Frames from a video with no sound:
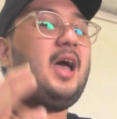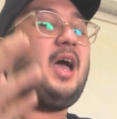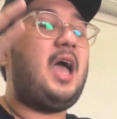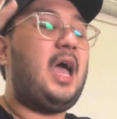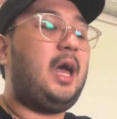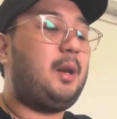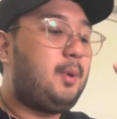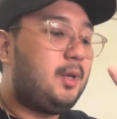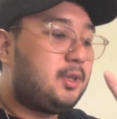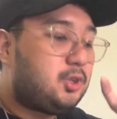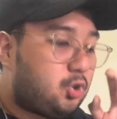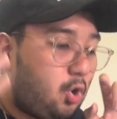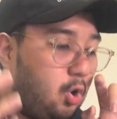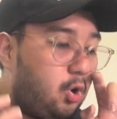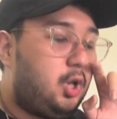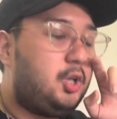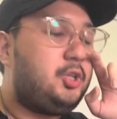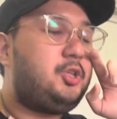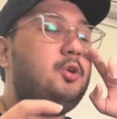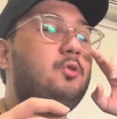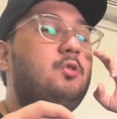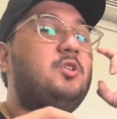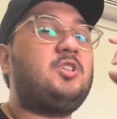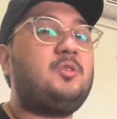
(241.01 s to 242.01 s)
and we
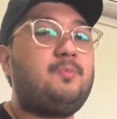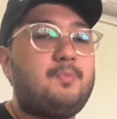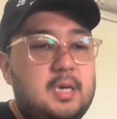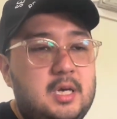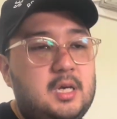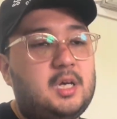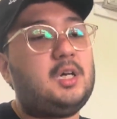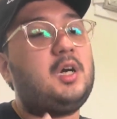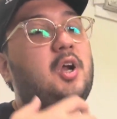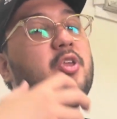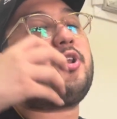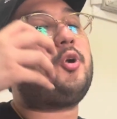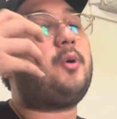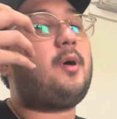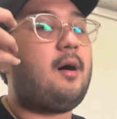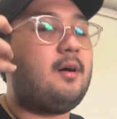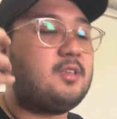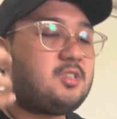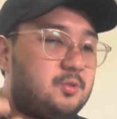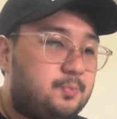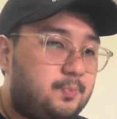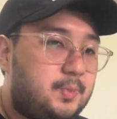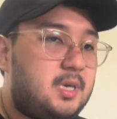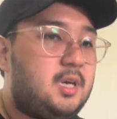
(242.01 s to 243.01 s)
told you speaker
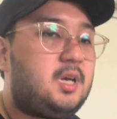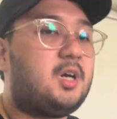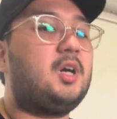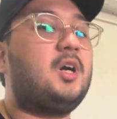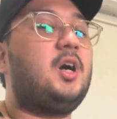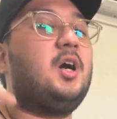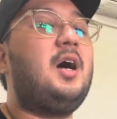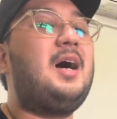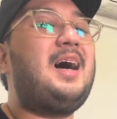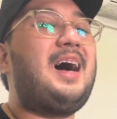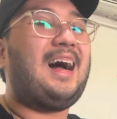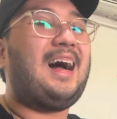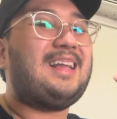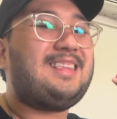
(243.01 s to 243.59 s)
throughout speaker,